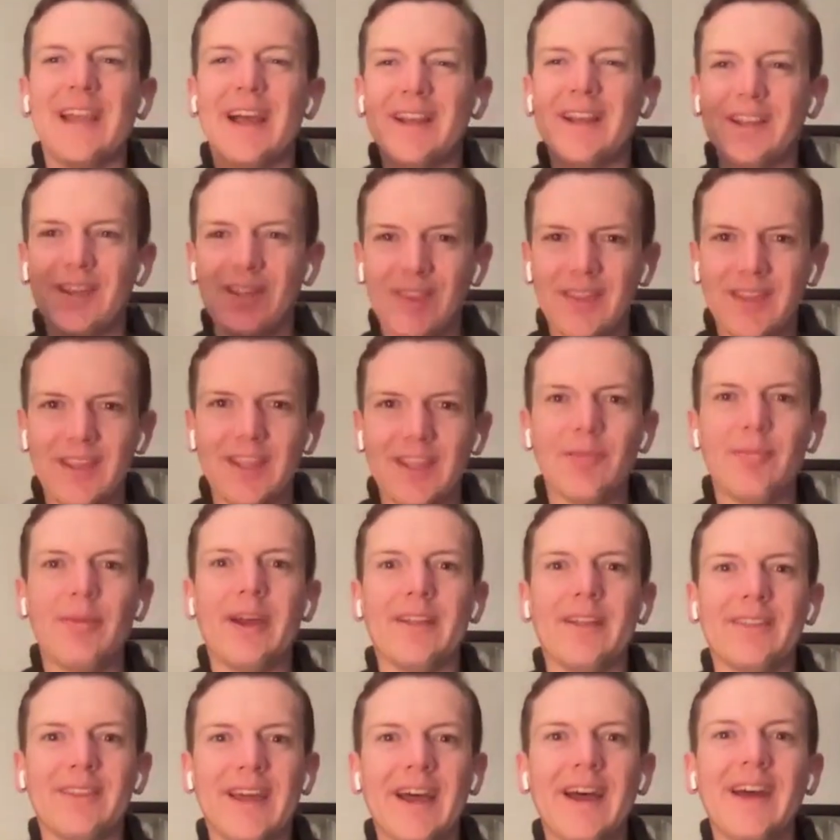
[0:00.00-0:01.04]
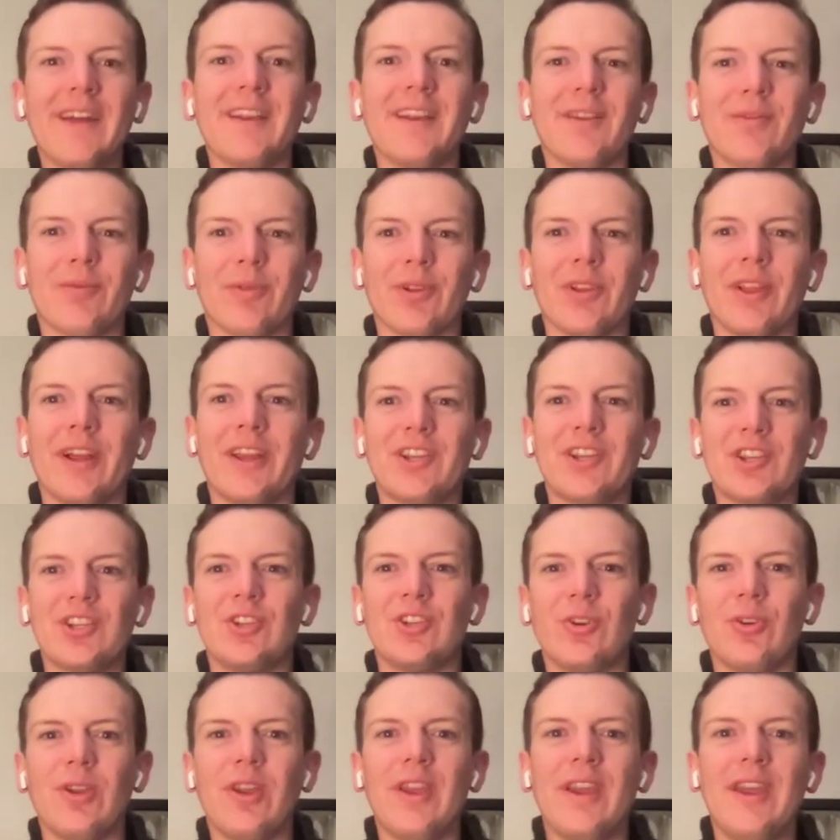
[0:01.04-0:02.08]
How do you think about that in relation
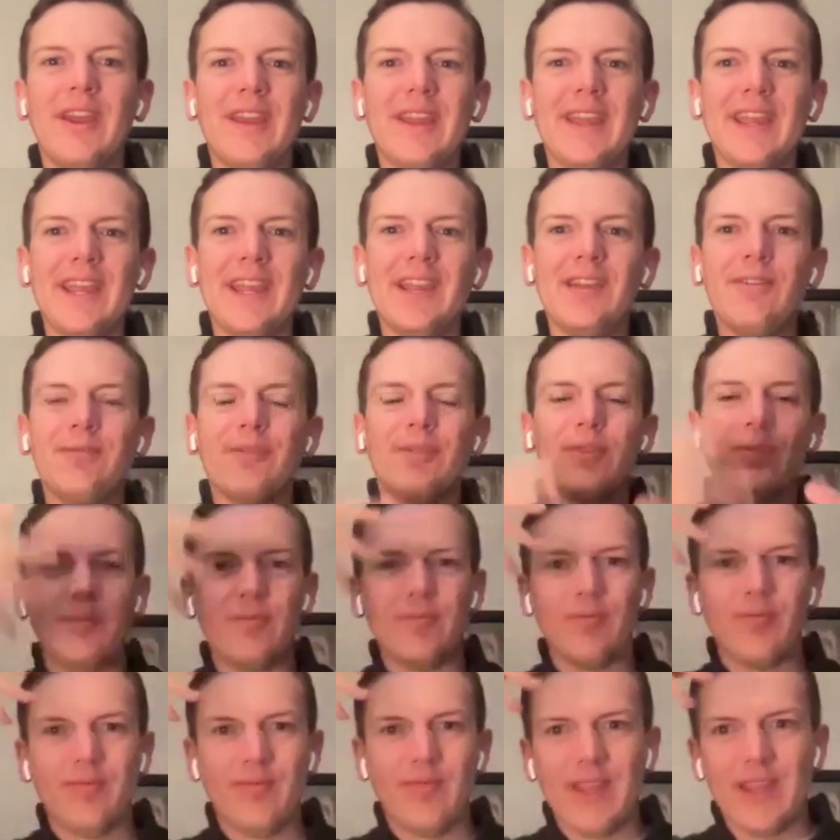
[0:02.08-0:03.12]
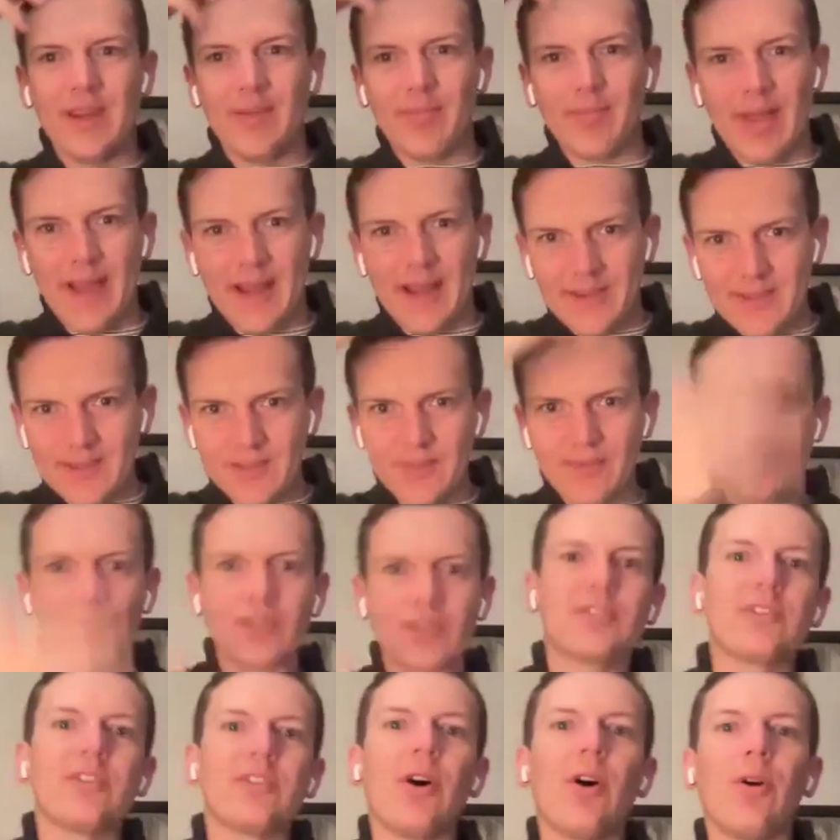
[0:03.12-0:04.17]
to, even in matters of
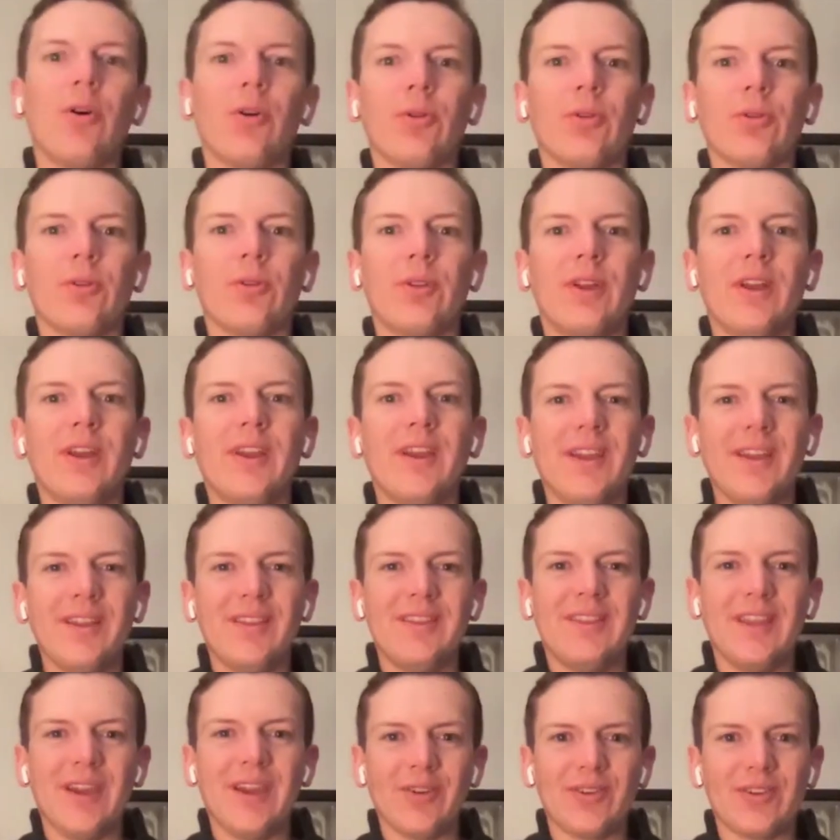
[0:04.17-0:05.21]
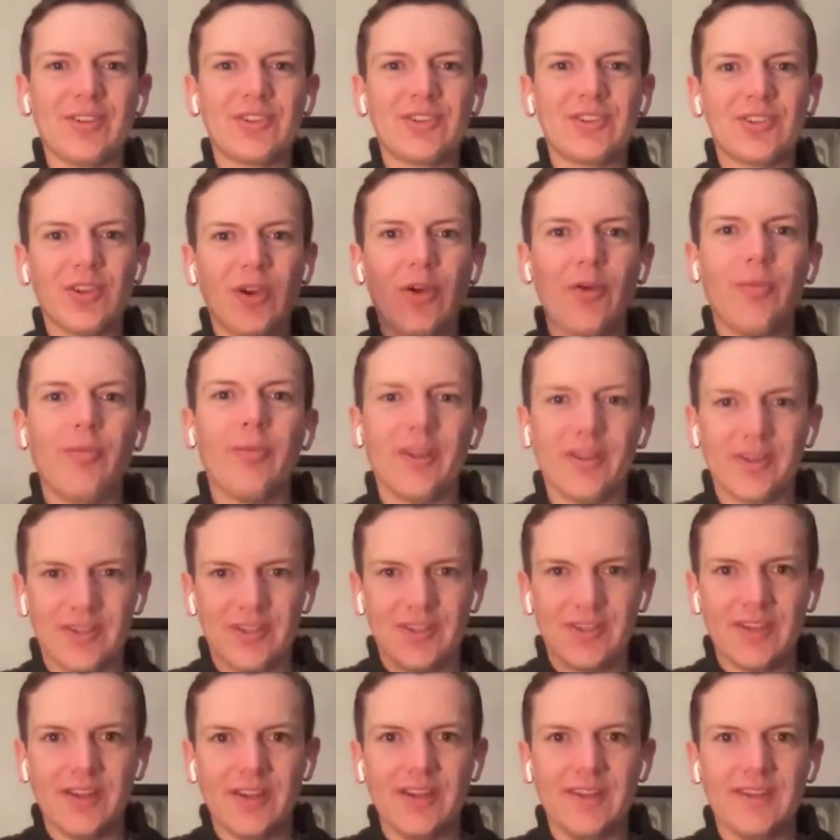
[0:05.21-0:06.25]
the soul, there is so
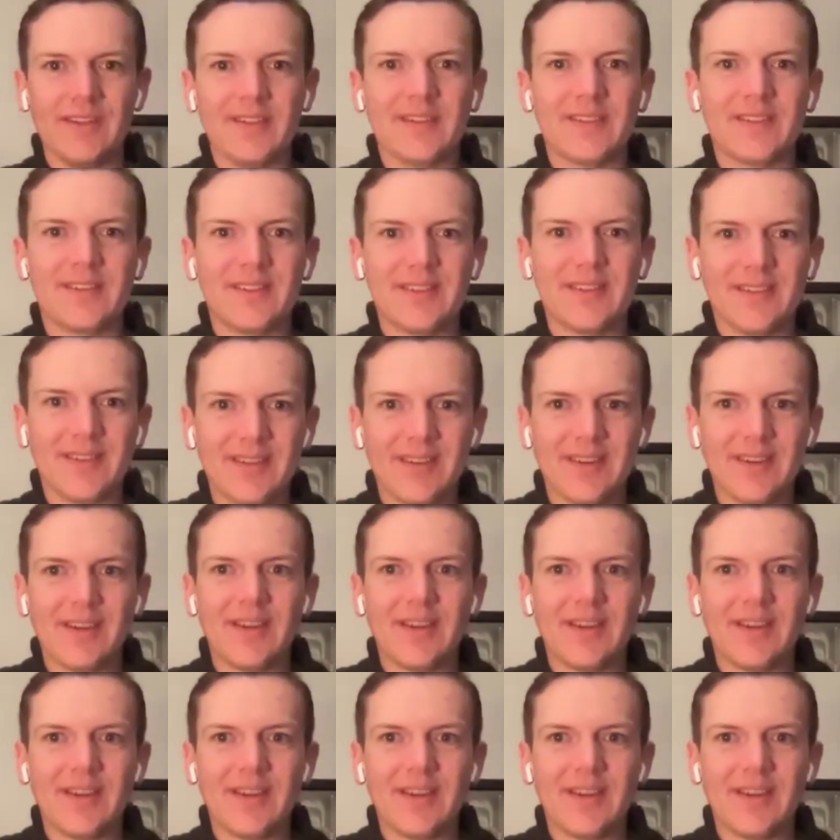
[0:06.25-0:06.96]
much that is